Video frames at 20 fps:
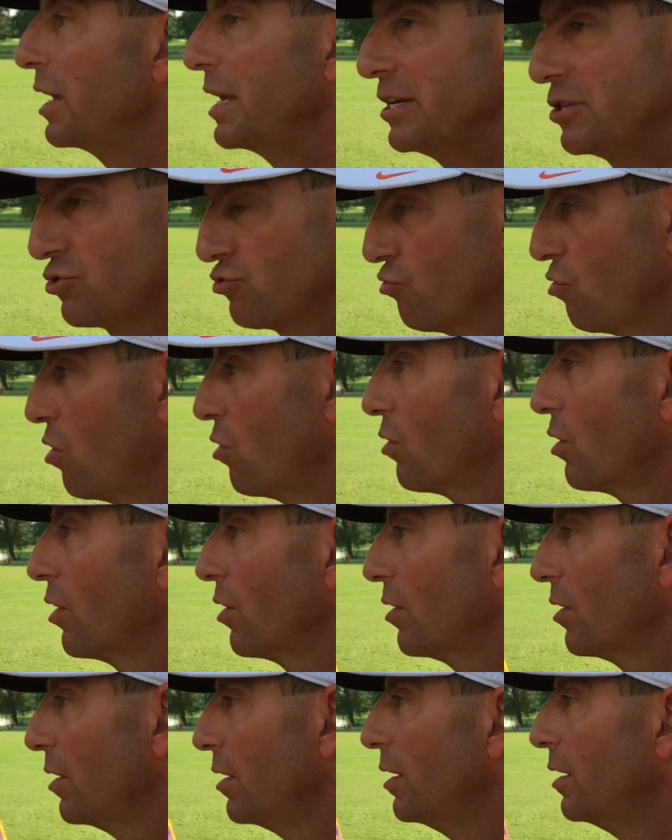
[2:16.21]
he's
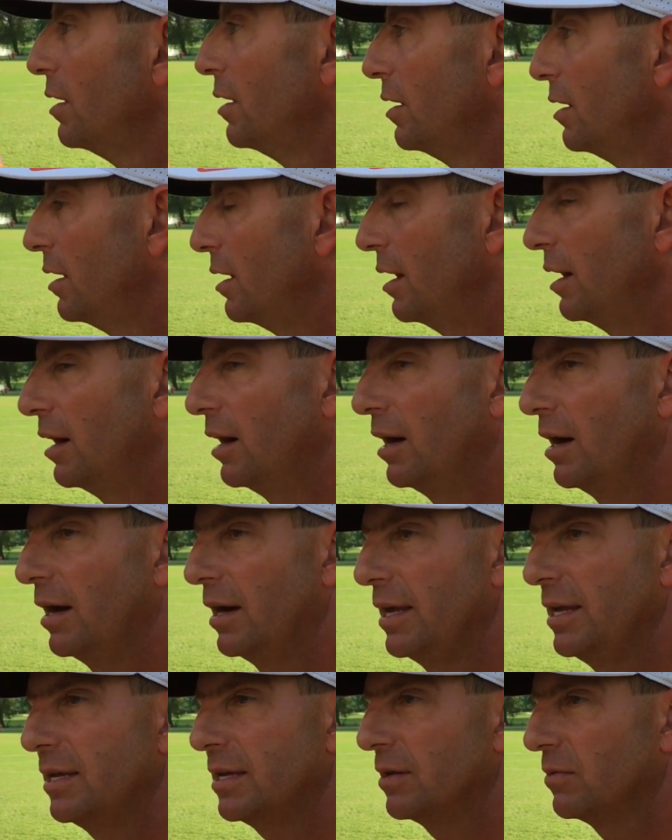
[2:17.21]
stronger, uh,
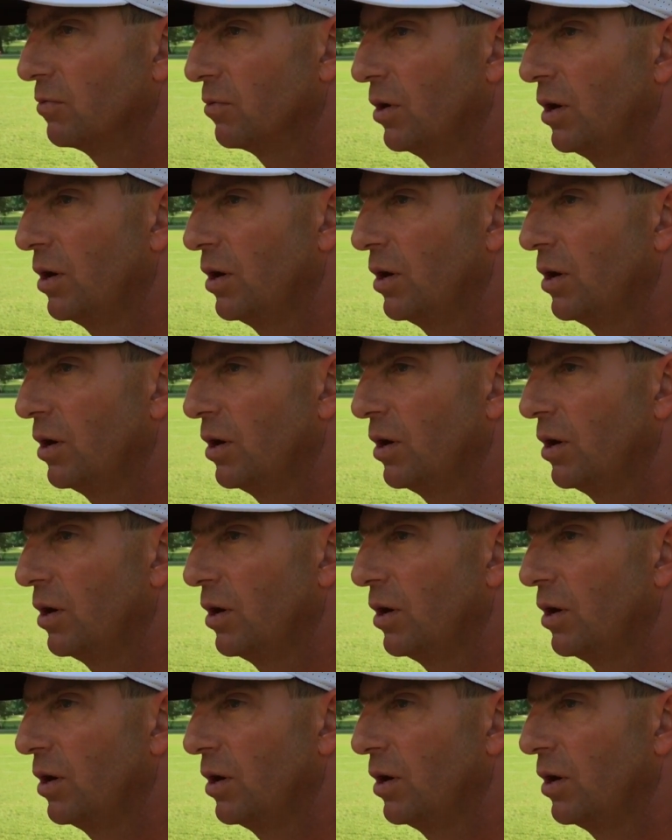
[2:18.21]
he can